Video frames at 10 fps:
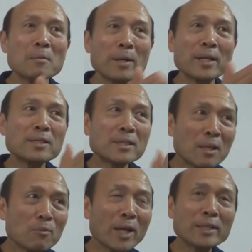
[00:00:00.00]
But in
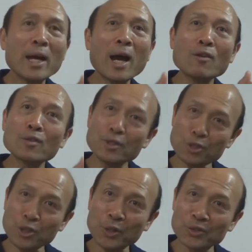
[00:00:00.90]
some way, they are out of
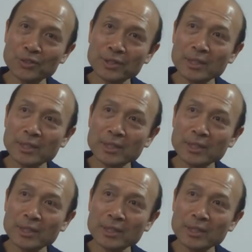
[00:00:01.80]
control.